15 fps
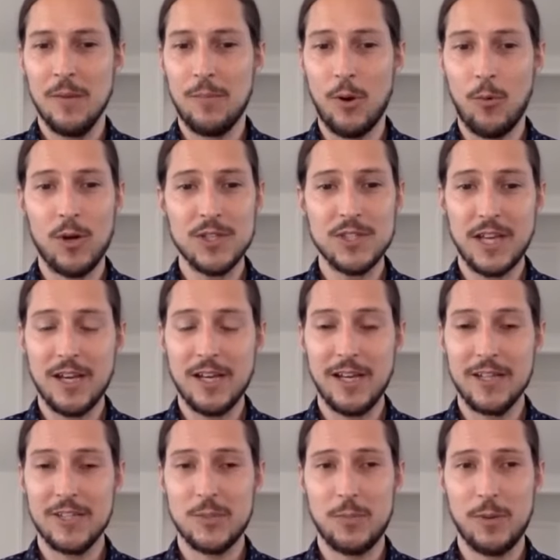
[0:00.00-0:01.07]
But once I
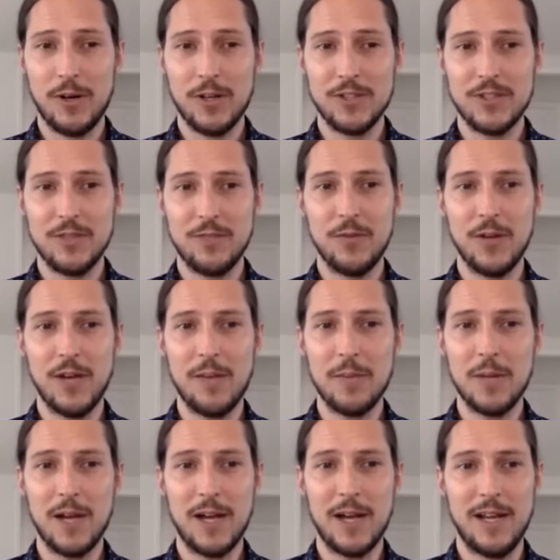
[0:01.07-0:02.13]
experienced the
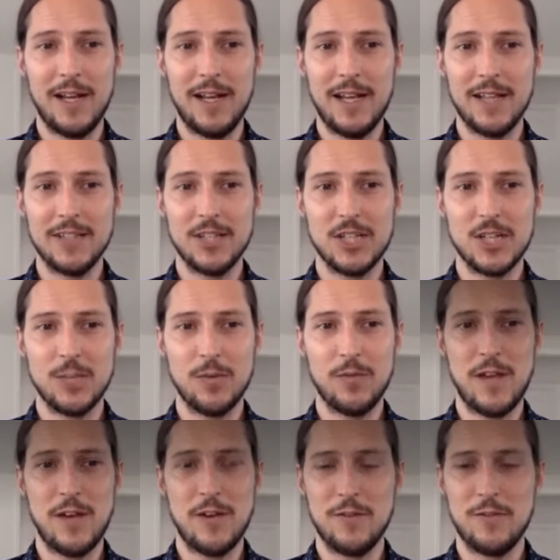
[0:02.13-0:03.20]
phenomenon, it had such a
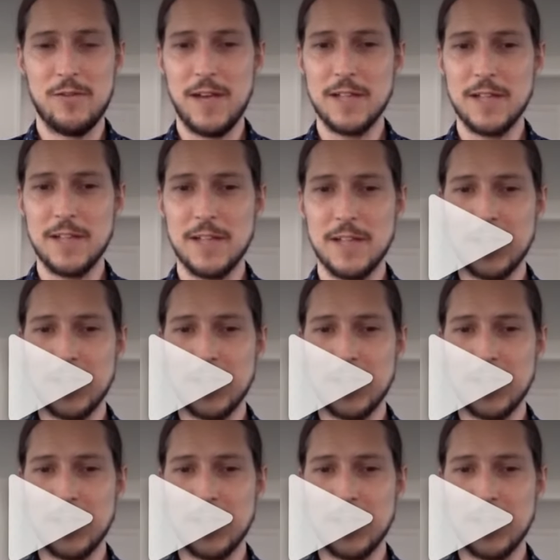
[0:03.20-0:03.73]
profound effect.